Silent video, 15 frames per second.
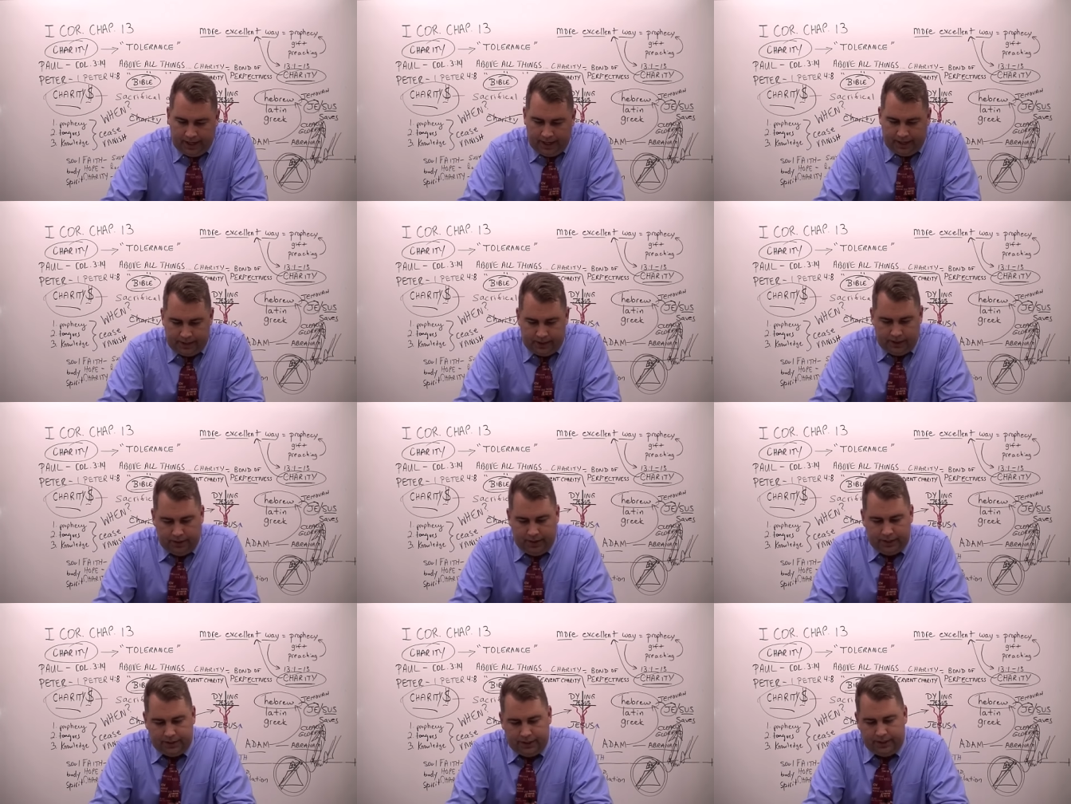And it's
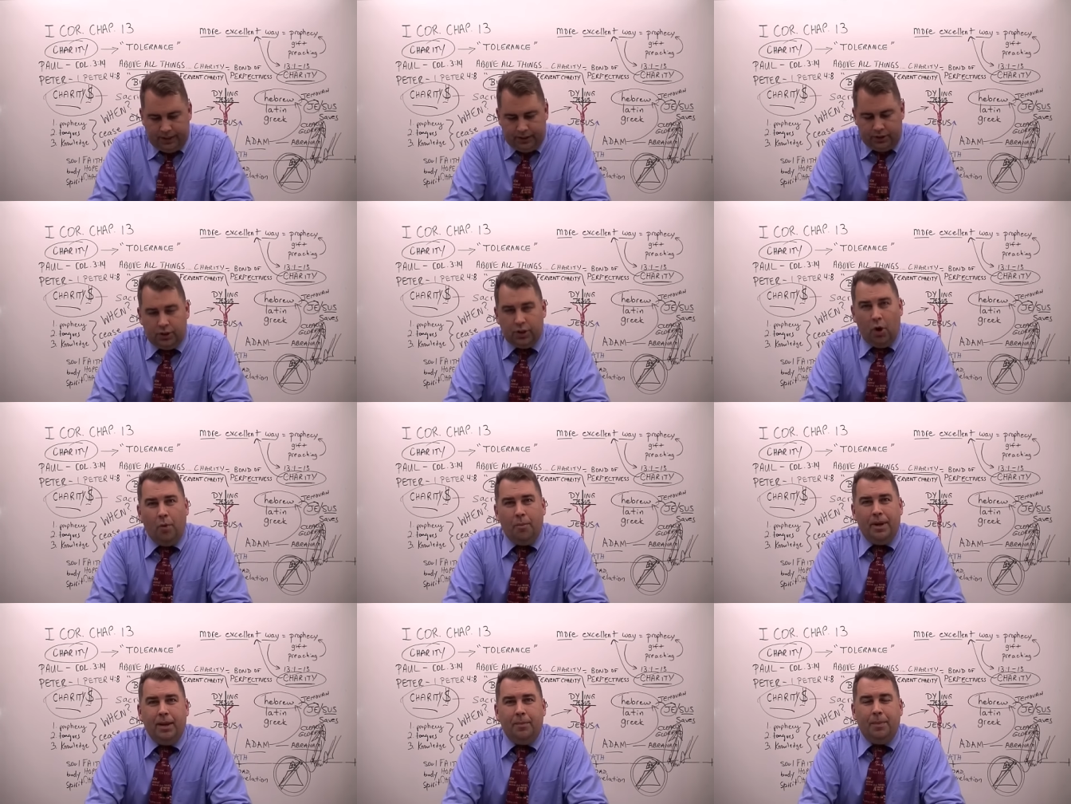interesting that
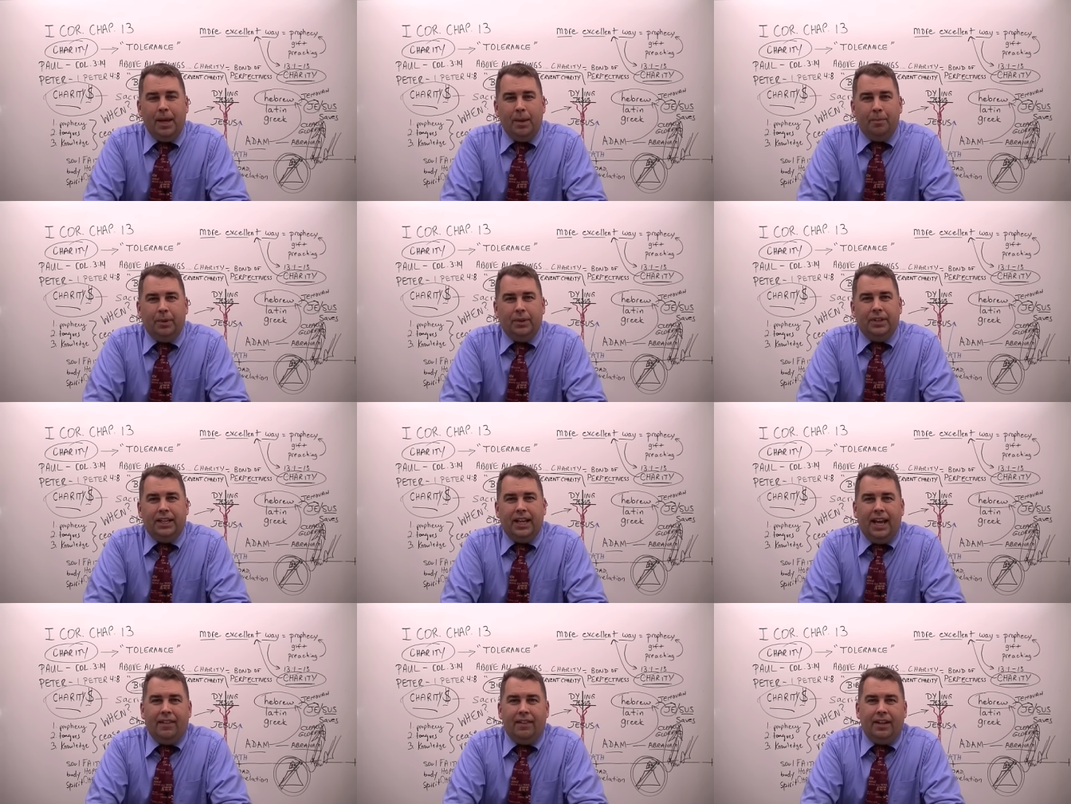so many people
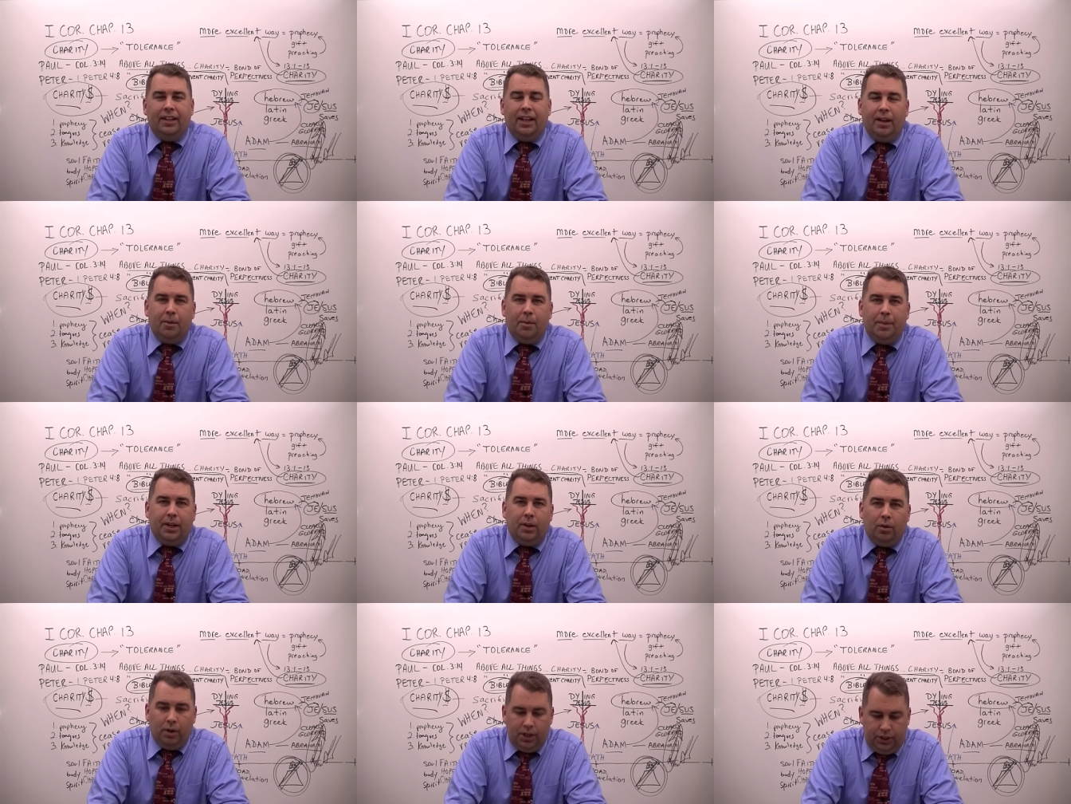today that claim to
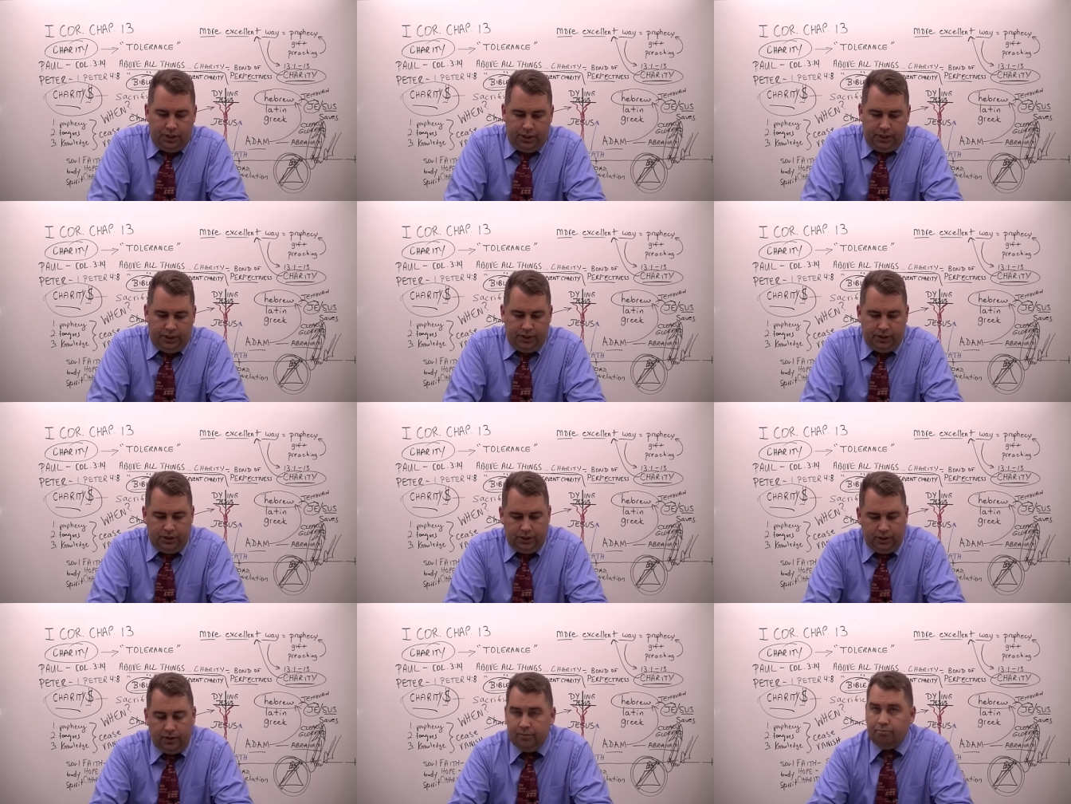be
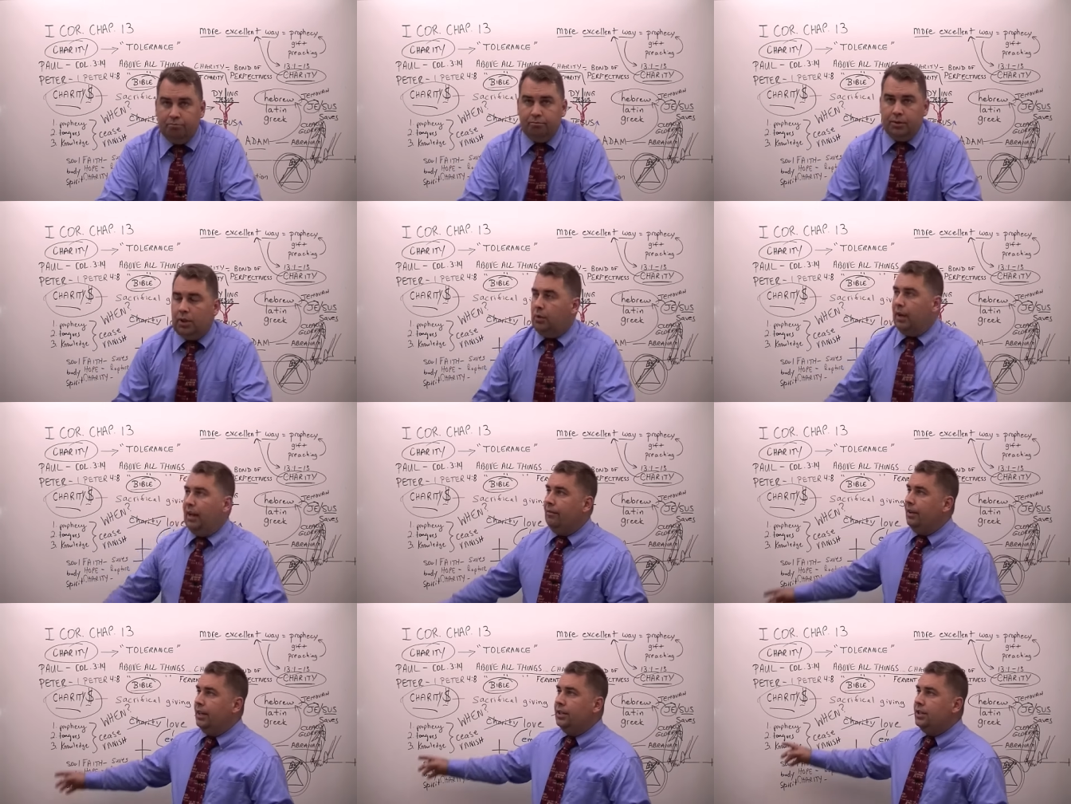Christians don't
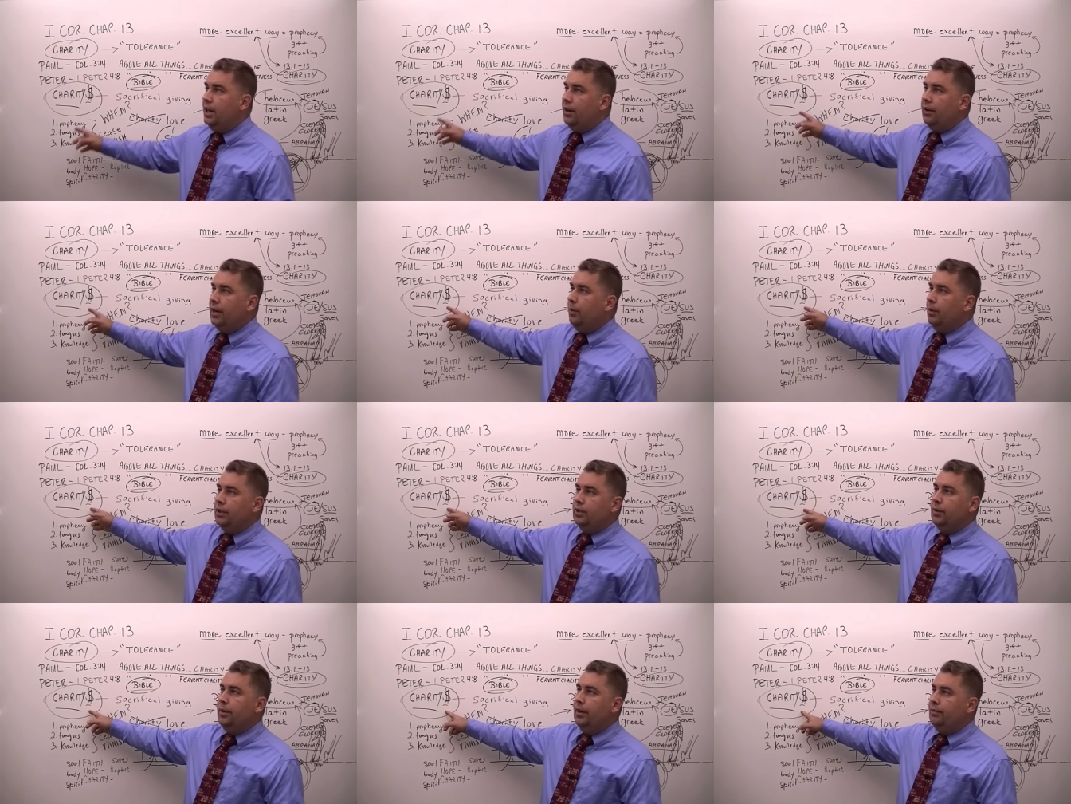have any charity
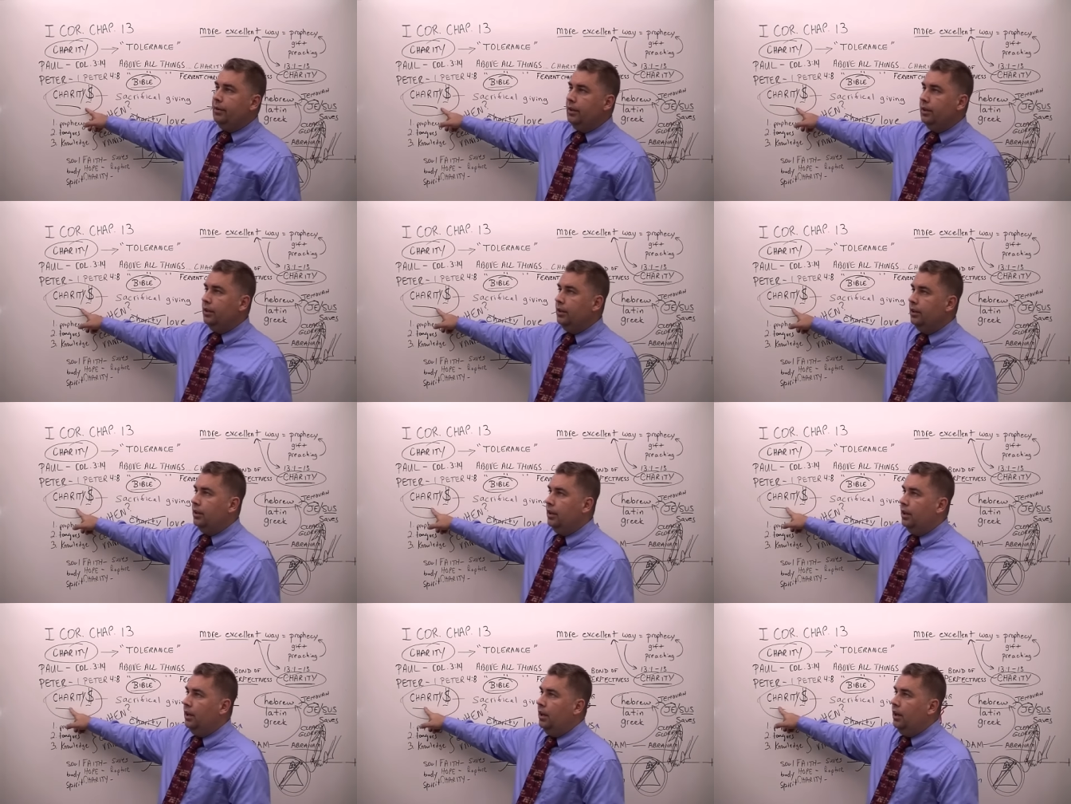whatsoever.
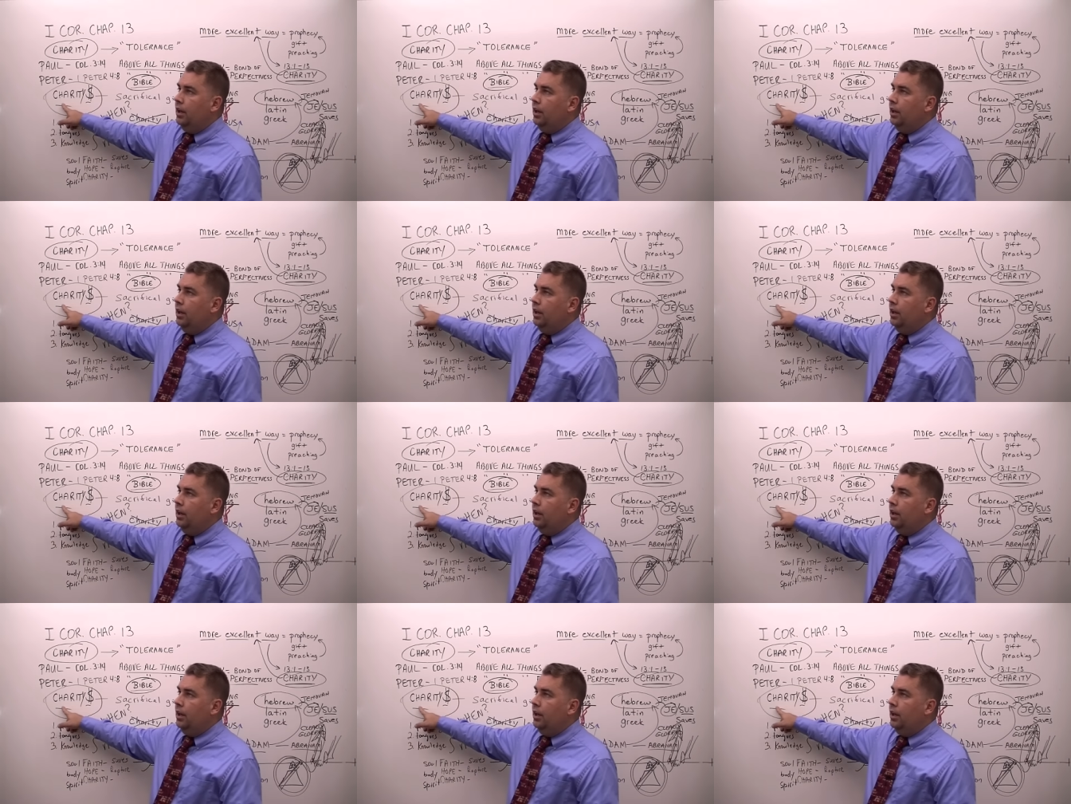Mm.